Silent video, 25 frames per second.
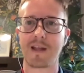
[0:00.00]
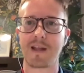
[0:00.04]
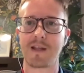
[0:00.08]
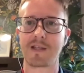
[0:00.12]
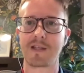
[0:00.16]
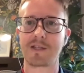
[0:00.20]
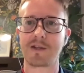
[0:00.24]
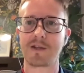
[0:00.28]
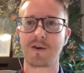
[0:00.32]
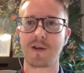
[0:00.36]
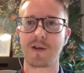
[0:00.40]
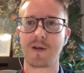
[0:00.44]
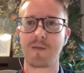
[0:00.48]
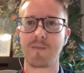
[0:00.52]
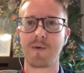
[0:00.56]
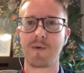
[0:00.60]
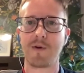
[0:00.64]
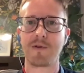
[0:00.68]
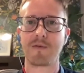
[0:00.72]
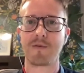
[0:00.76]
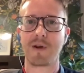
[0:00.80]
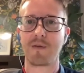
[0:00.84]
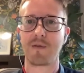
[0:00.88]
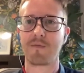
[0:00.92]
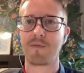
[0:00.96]
that's starting to
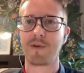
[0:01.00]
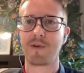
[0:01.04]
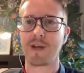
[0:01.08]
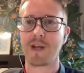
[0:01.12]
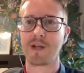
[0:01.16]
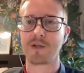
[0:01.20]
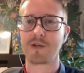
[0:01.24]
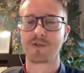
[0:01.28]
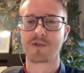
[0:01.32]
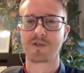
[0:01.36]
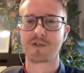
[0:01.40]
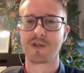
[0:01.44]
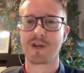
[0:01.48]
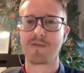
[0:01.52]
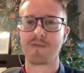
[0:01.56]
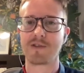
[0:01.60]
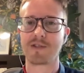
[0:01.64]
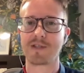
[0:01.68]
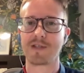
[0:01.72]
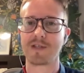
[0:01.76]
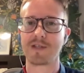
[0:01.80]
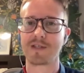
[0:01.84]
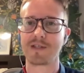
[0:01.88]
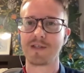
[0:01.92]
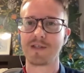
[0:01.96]
build around financial
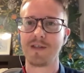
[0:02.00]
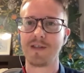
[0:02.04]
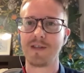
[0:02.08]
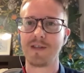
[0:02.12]
services.